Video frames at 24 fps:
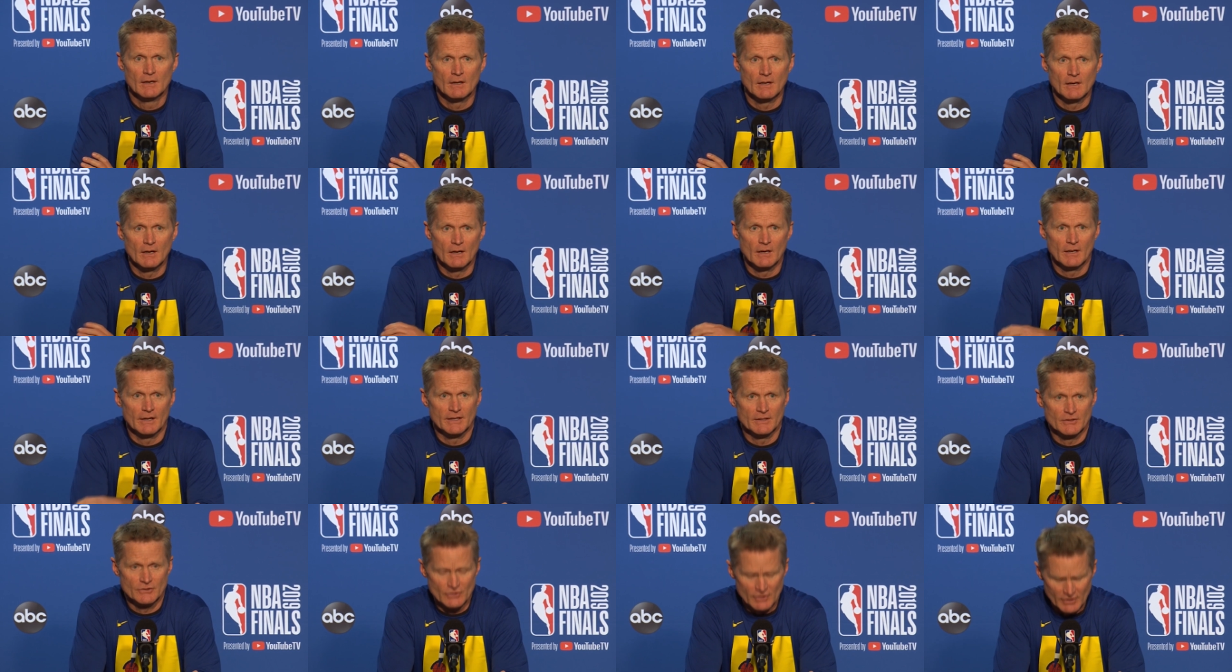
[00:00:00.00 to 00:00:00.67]
Uh,
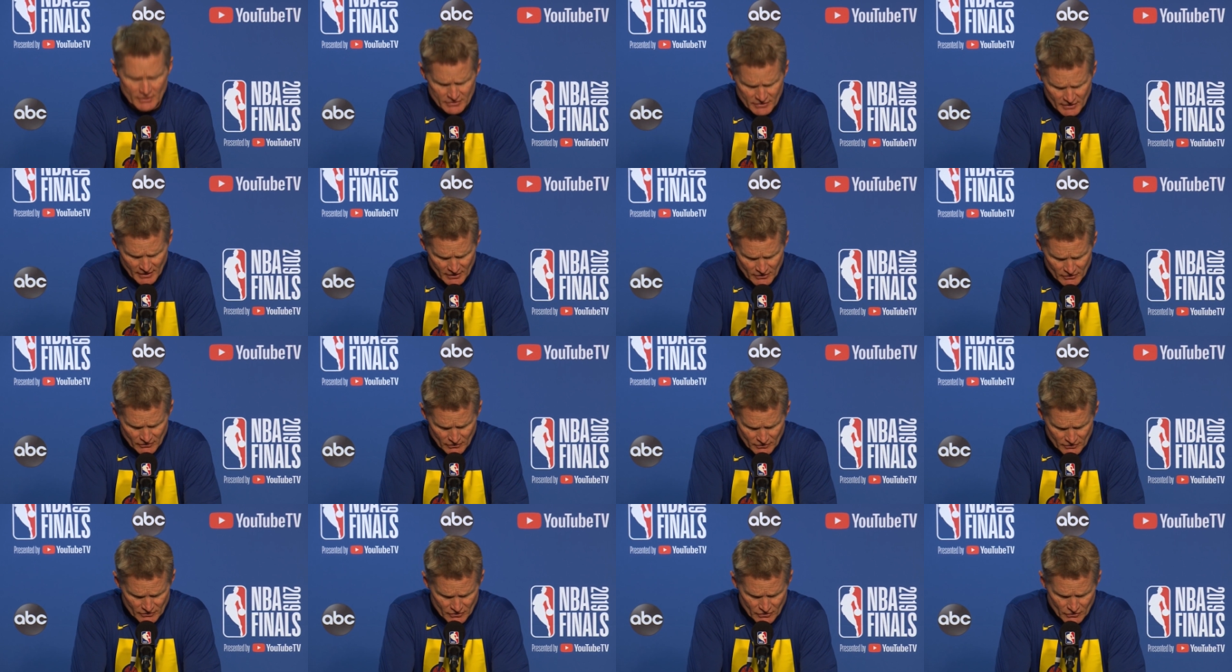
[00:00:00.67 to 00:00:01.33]
he's
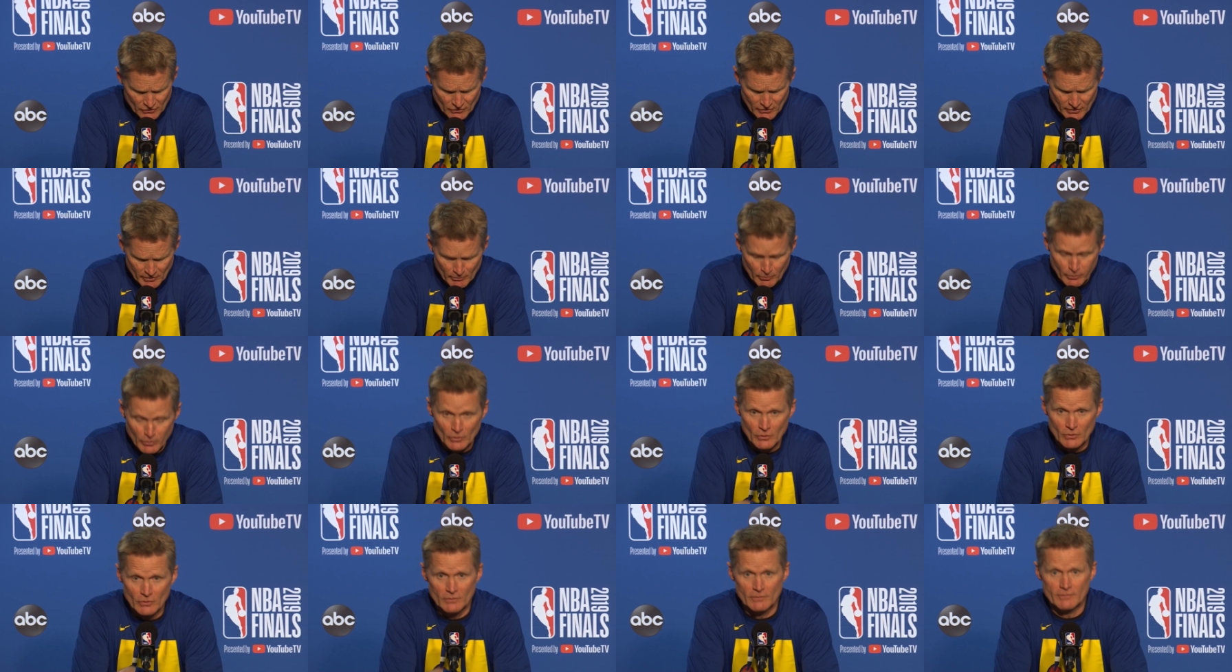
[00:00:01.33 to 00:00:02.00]
continued to
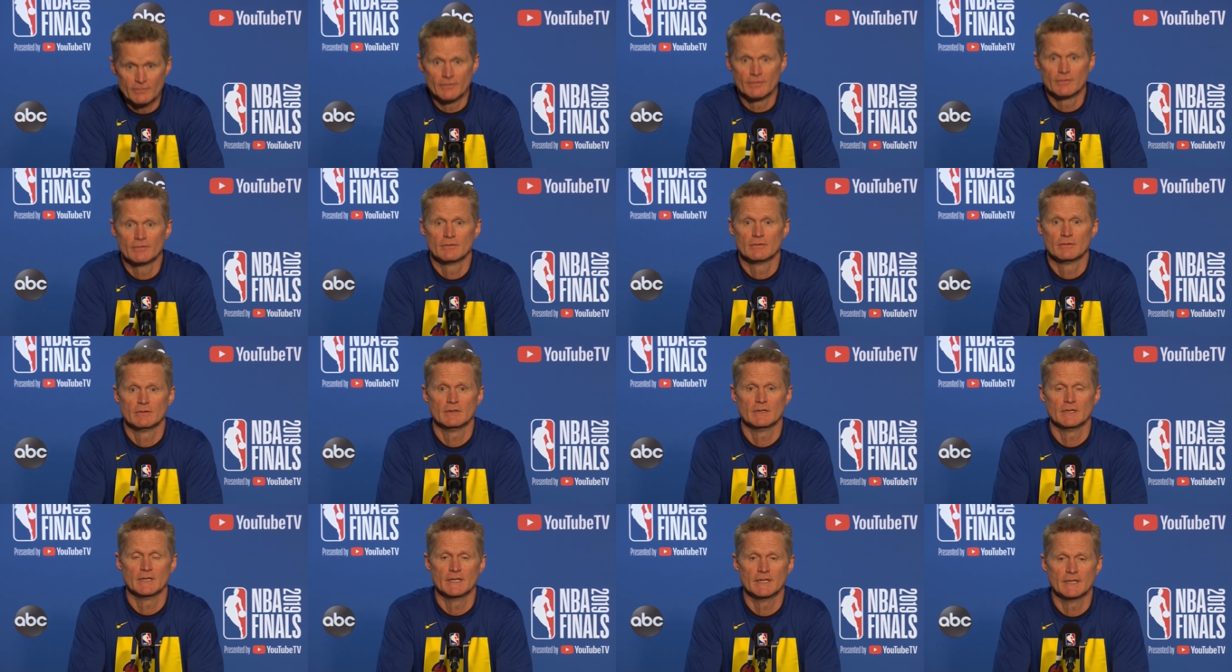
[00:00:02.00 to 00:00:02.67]
improve,
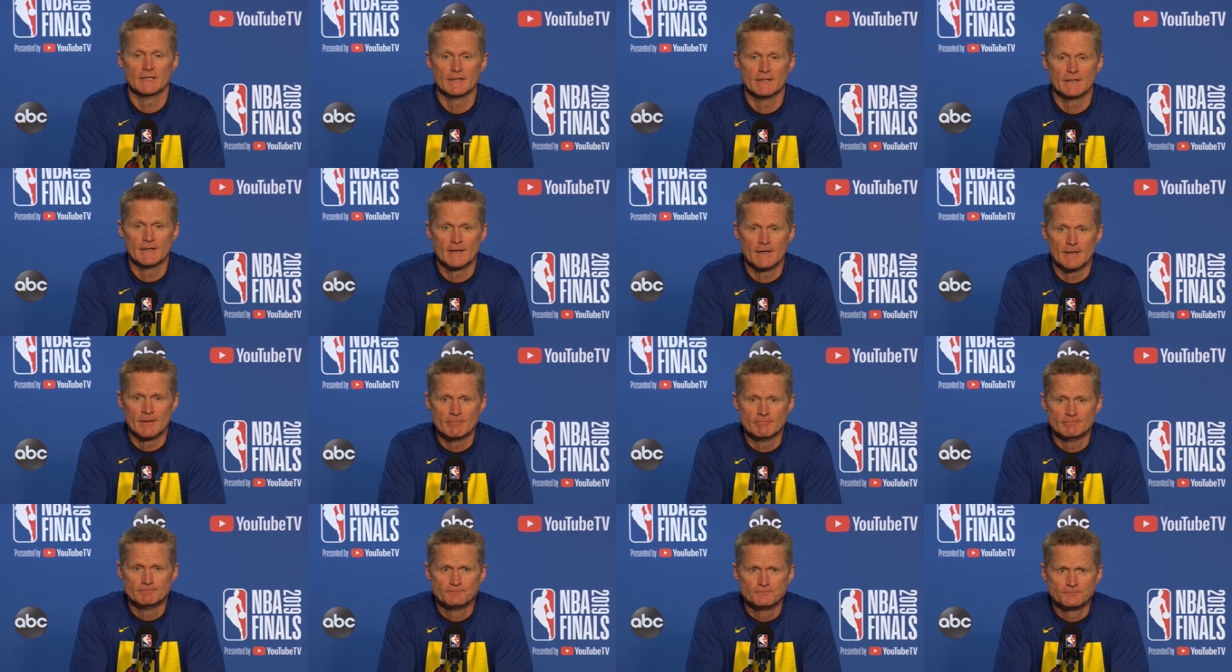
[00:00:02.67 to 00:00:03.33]
and
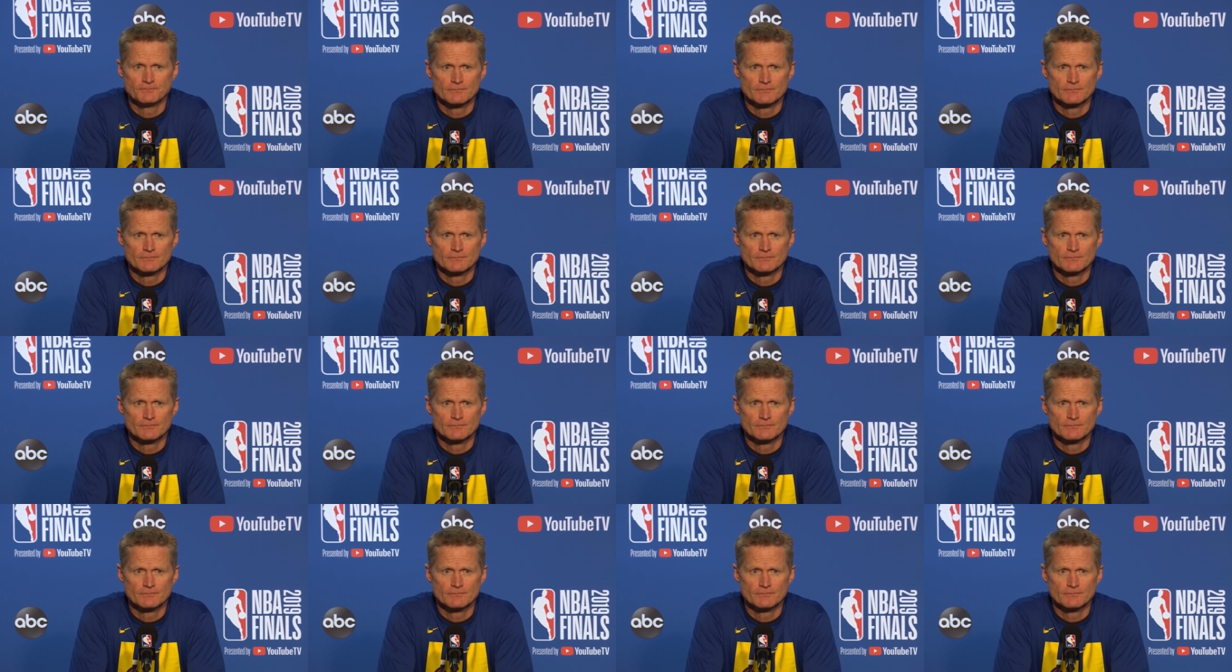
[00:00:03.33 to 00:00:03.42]
um,